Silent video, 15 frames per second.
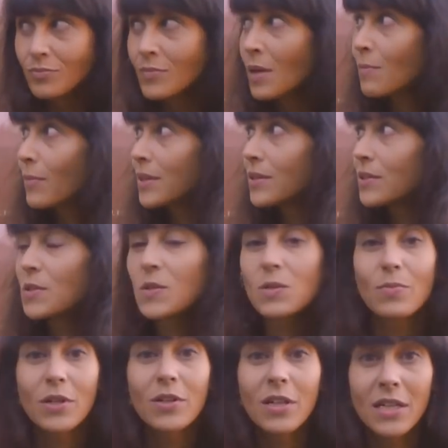but the
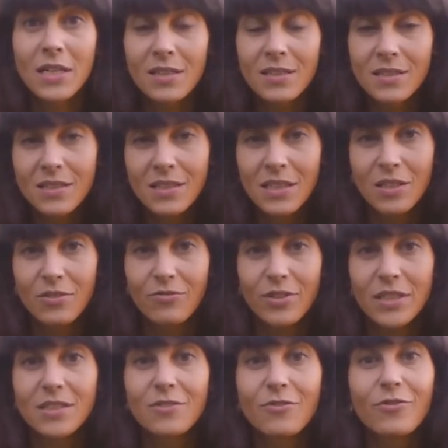spirit of
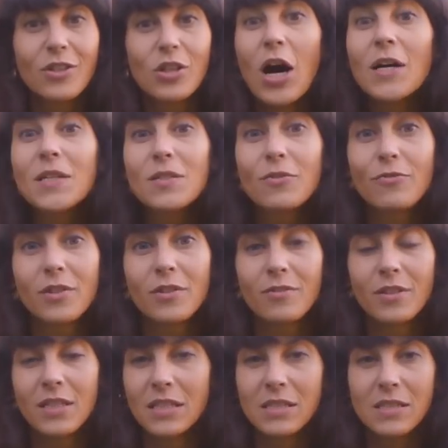it, the philosophy of
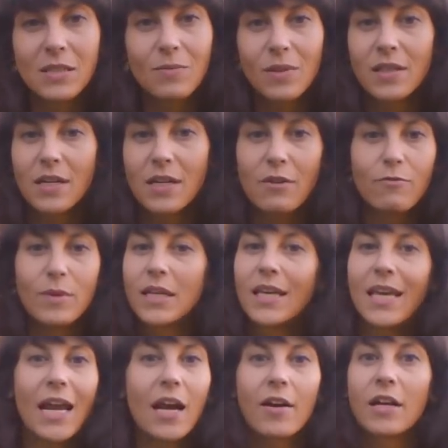it, is something that I've been
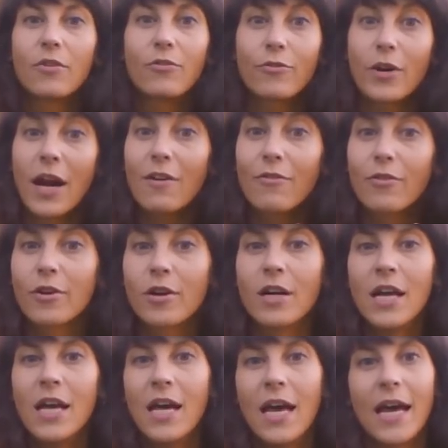carrying forever
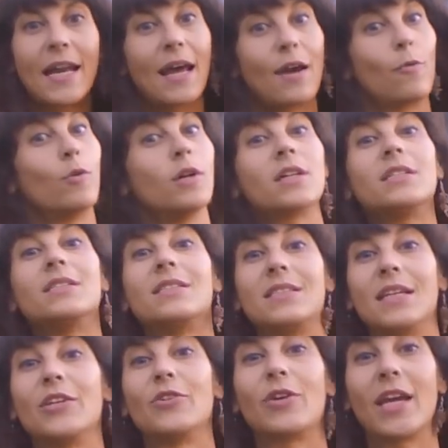and I will
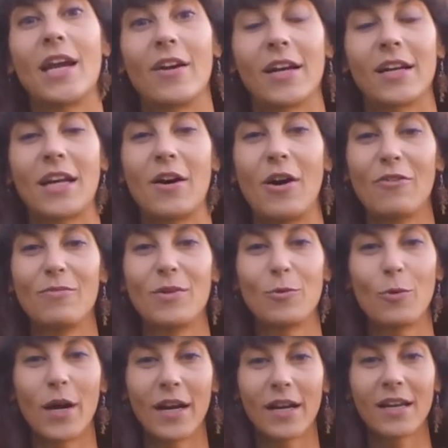continue carrying. Now, I've been
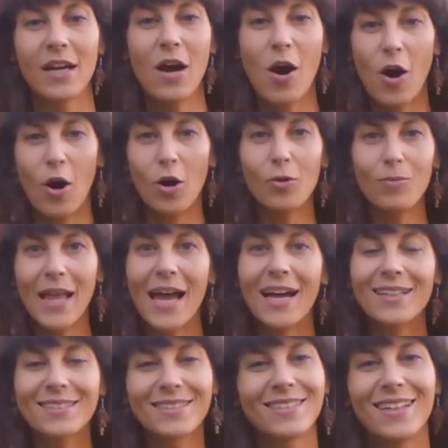wearing all
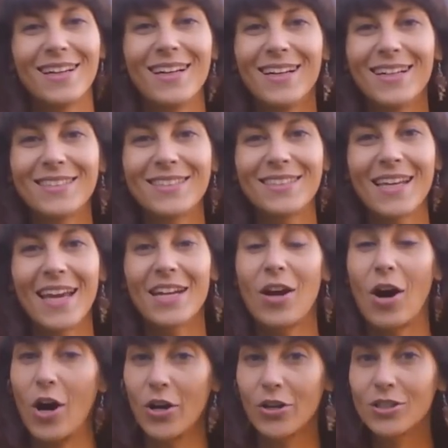blacks uh, today in
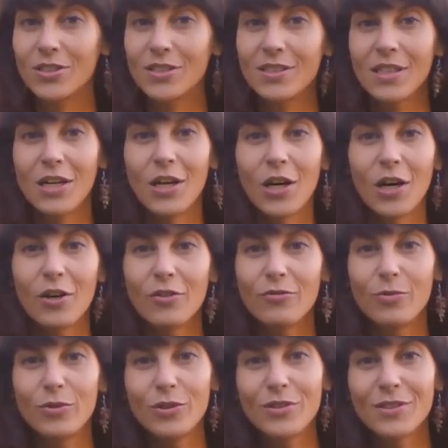honors
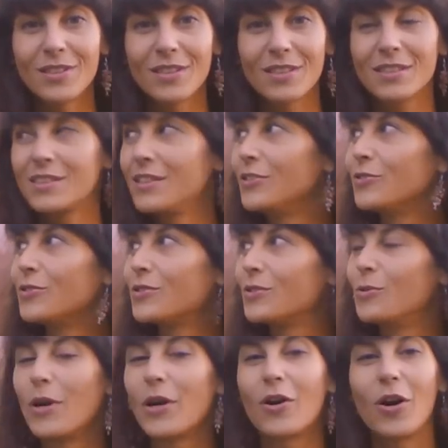of Bruce because he used
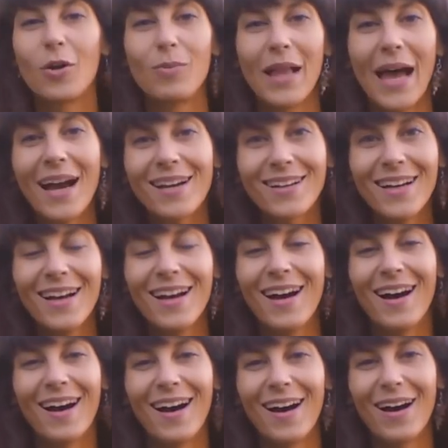to wear all black.
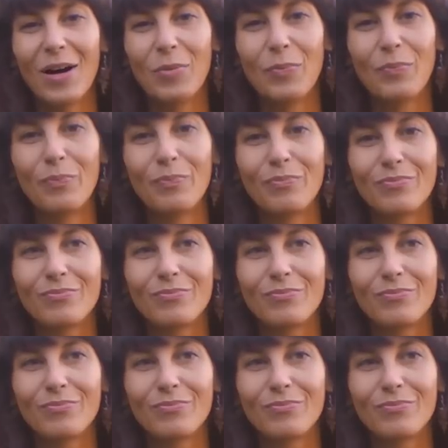Um,